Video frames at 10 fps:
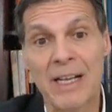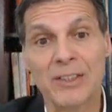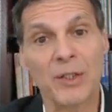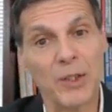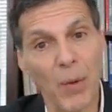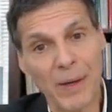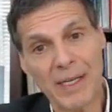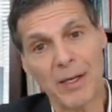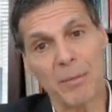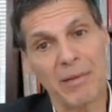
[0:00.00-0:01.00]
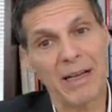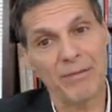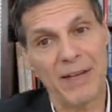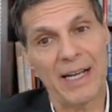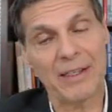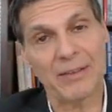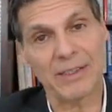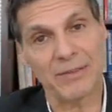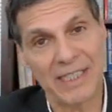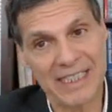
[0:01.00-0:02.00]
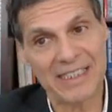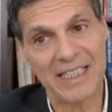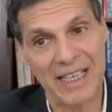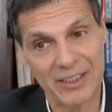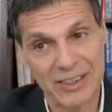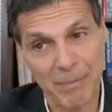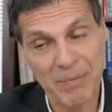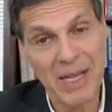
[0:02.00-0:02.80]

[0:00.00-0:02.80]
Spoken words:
So knowing your blood values of key tests,